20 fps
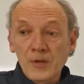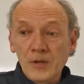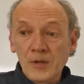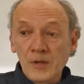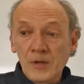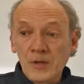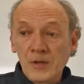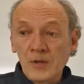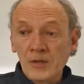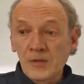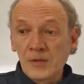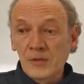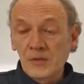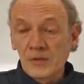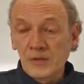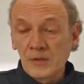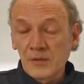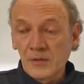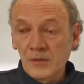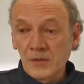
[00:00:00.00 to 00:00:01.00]
and
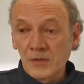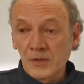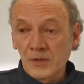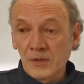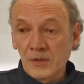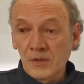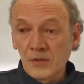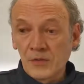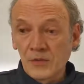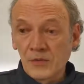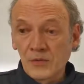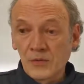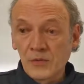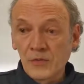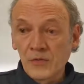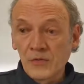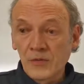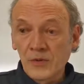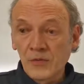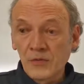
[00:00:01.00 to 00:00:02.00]
in
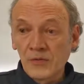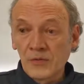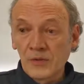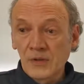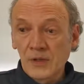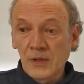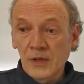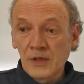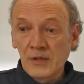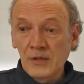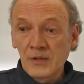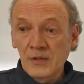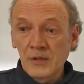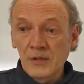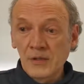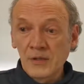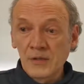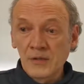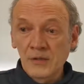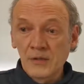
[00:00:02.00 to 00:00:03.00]

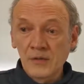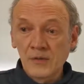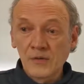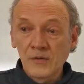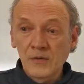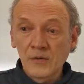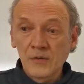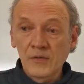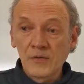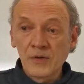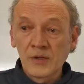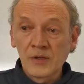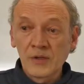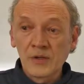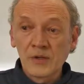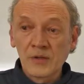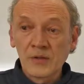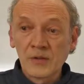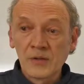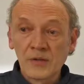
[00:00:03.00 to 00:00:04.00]
2019 it's
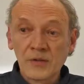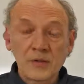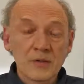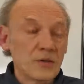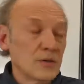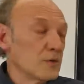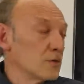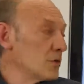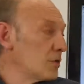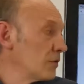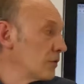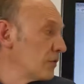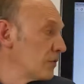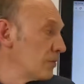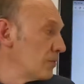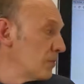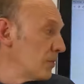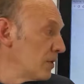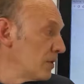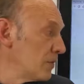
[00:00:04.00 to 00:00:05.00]
already just
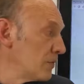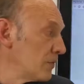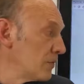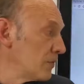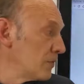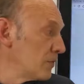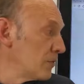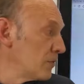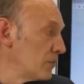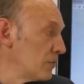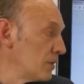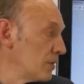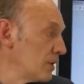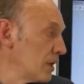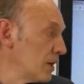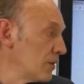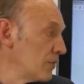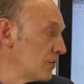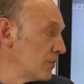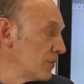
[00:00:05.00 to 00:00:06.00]
above
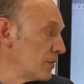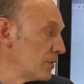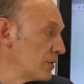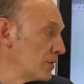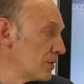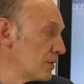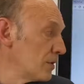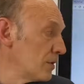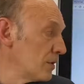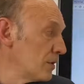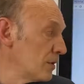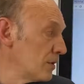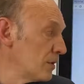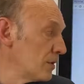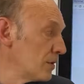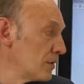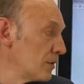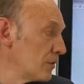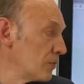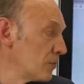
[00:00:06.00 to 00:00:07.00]
100,
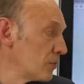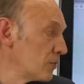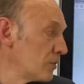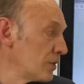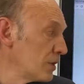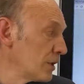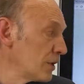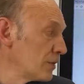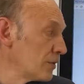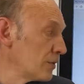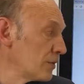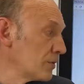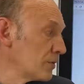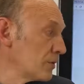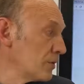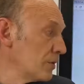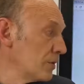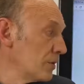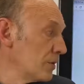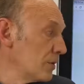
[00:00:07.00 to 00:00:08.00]
and it's predicted
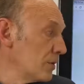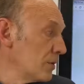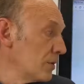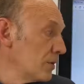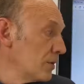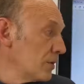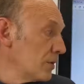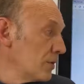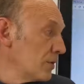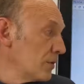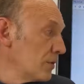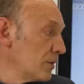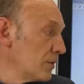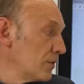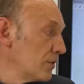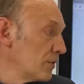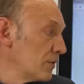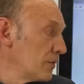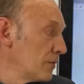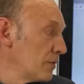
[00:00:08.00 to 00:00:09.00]

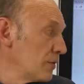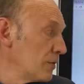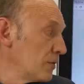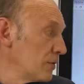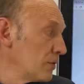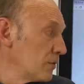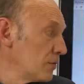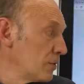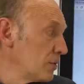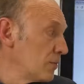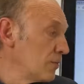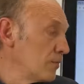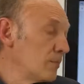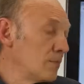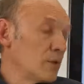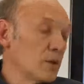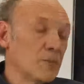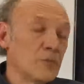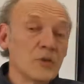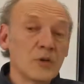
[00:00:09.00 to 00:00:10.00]
that this year it
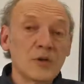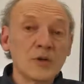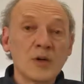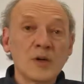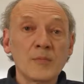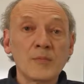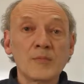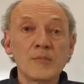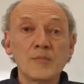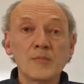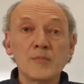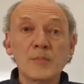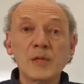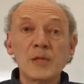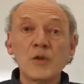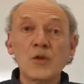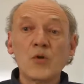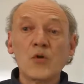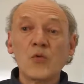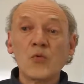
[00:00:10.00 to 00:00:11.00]
will become
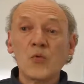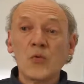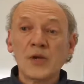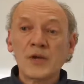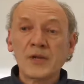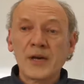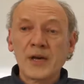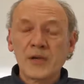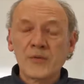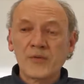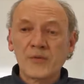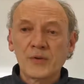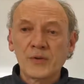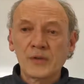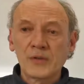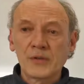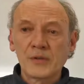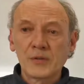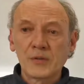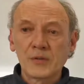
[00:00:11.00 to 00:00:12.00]
below
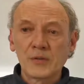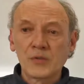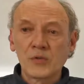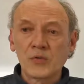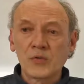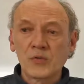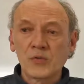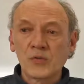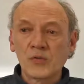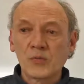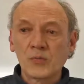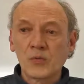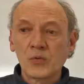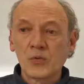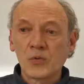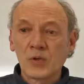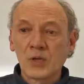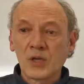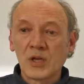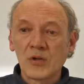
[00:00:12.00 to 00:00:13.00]
100 euros
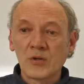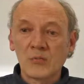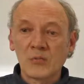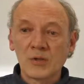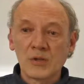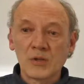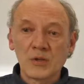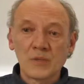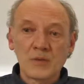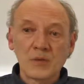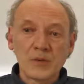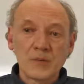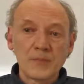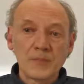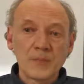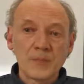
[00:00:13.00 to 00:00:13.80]
per kilowatt hour.